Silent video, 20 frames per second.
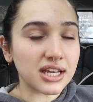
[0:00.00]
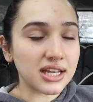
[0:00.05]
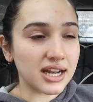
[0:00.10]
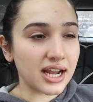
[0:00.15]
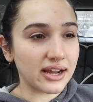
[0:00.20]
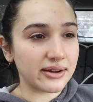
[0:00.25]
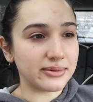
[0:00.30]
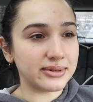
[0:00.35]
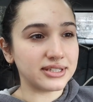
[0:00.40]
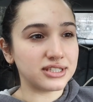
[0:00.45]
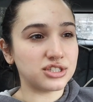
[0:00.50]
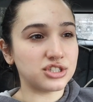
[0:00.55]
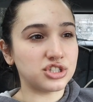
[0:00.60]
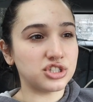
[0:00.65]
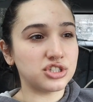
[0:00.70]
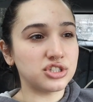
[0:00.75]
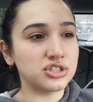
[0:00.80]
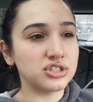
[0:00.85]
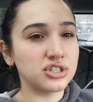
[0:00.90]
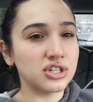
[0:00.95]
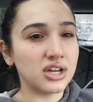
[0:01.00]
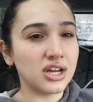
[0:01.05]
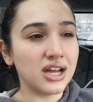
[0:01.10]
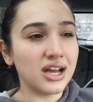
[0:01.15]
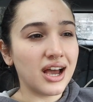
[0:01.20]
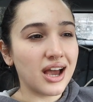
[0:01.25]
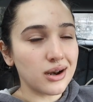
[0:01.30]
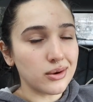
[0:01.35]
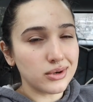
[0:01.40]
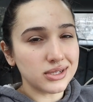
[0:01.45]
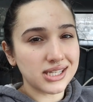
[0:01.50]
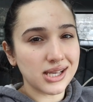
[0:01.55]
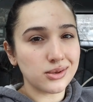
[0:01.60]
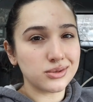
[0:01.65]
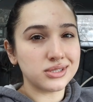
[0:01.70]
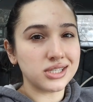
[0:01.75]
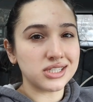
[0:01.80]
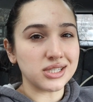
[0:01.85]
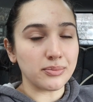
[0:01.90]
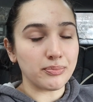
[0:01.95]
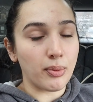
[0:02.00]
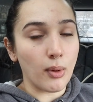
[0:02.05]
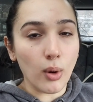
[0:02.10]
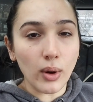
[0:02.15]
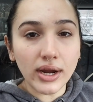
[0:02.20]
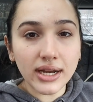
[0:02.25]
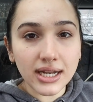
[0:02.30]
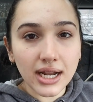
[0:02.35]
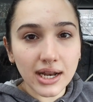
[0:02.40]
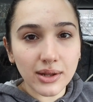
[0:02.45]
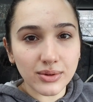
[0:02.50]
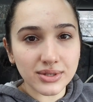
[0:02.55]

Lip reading: and I was, I don't want to say I was disappointed.